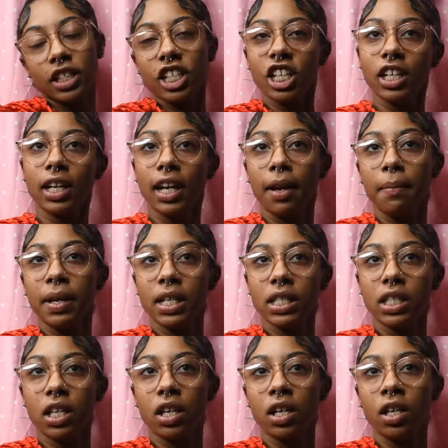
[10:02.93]
she looking at me and
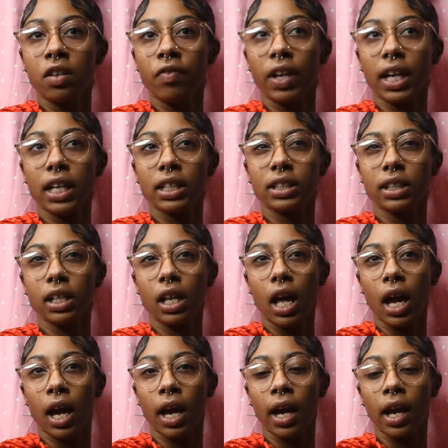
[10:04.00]
stuff. And she
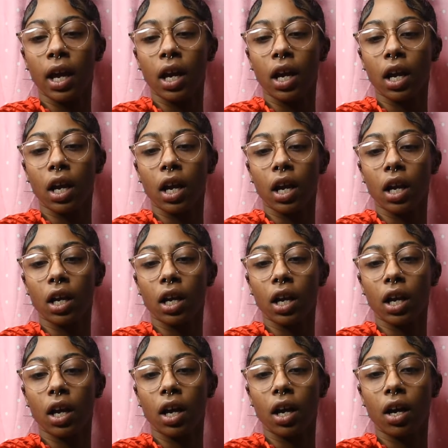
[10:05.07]
like,
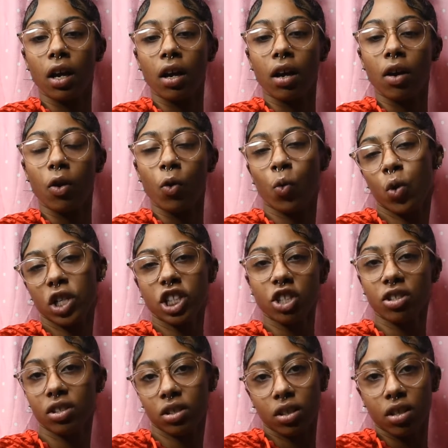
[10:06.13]
what you
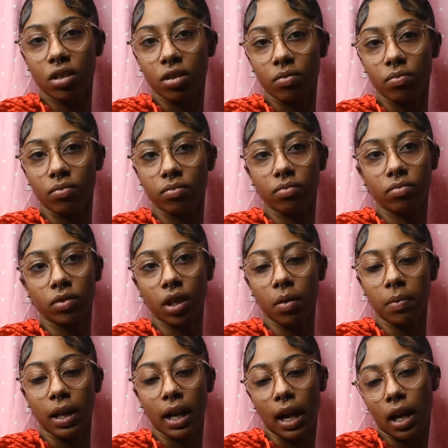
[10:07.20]
looked up? And
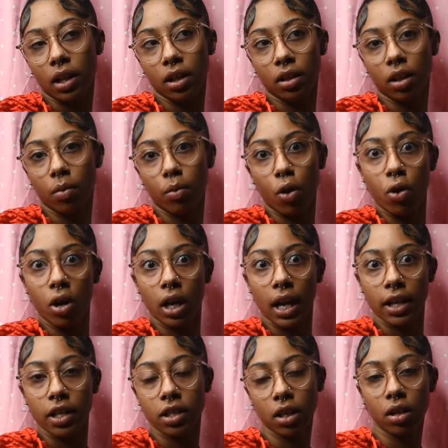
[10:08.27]
I'm like, I looked up corn
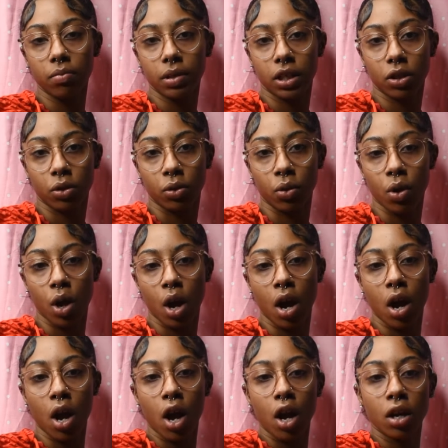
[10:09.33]
like you told me to.
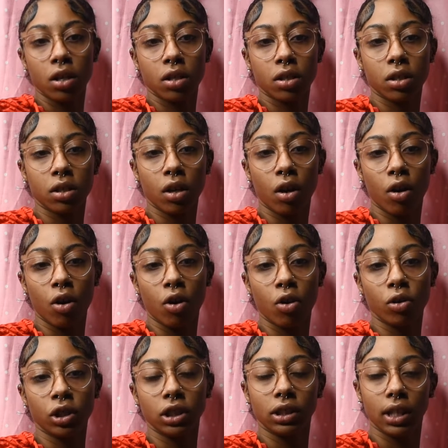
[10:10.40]

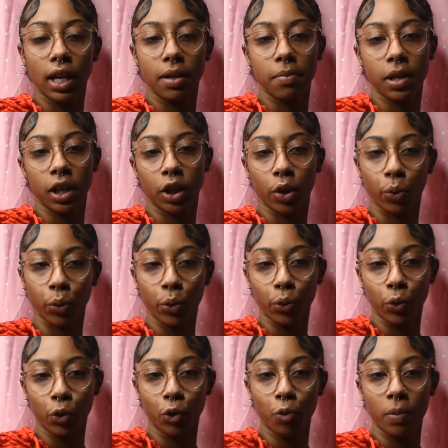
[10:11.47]
So she take me in the
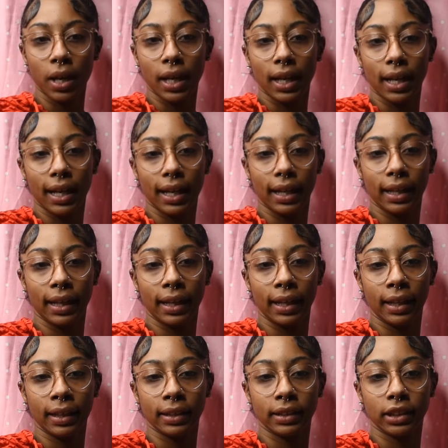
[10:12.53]
room
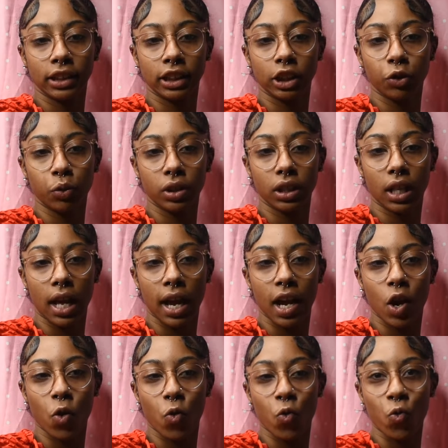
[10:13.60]
and she was like,
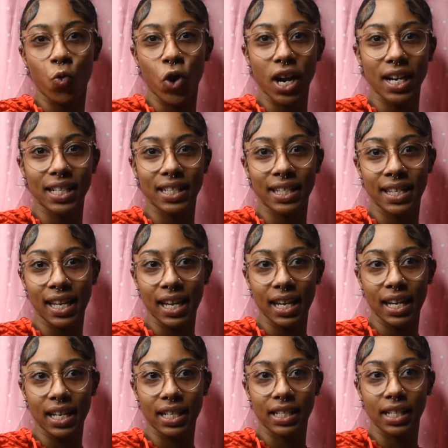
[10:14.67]
what is
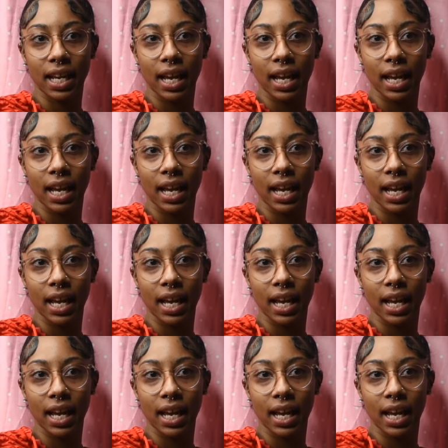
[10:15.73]
this?